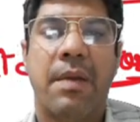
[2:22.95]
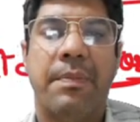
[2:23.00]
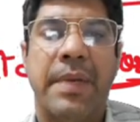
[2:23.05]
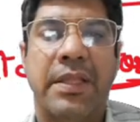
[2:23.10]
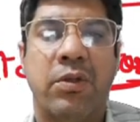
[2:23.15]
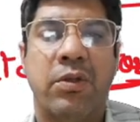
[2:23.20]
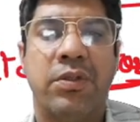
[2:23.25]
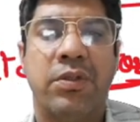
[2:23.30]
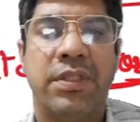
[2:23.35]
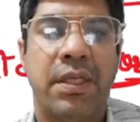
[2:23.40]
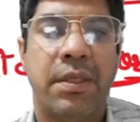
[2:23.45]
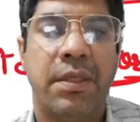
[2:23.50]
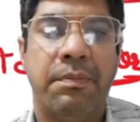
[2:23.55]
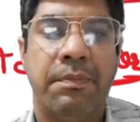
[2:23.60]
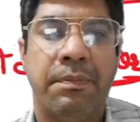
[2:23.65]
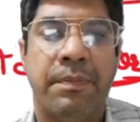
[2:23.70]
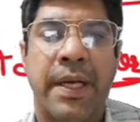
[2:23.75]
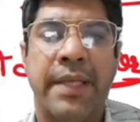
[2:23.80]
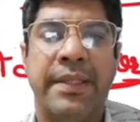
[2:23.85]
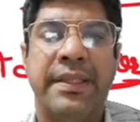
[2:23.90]

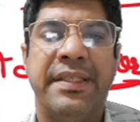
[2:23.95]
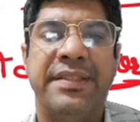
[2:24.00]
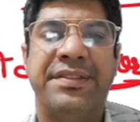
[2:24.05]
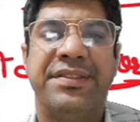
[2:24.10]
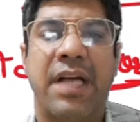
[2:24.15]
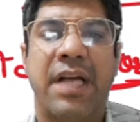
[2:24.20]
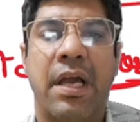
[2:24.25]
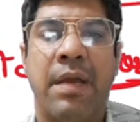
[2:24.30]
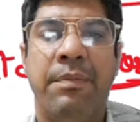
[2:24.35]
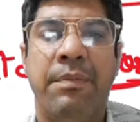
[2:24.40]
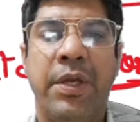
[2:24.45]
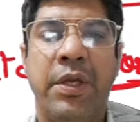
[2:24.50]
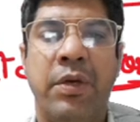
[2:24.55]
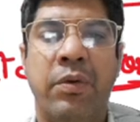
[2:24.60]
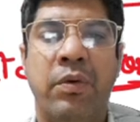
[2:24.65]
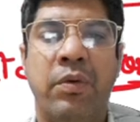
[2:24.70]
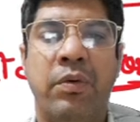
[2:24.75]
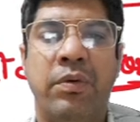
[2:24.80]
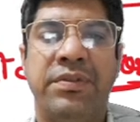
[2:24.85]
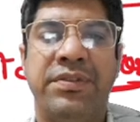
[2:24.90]
pathogen by these
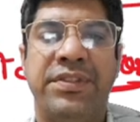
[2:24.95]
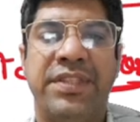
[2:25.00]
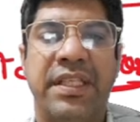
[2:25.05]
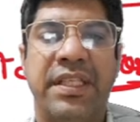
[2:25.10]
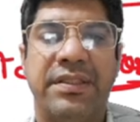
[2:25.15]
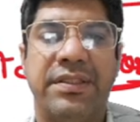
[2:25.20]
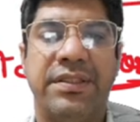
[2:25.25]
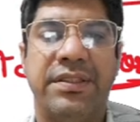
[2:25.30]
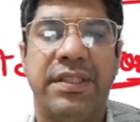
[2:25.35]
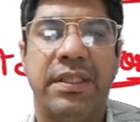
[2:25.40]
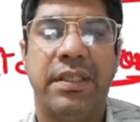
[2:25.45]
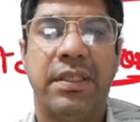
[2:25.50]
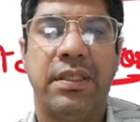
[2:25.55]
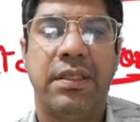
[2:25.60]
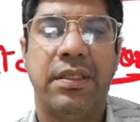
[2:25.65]
immune cells.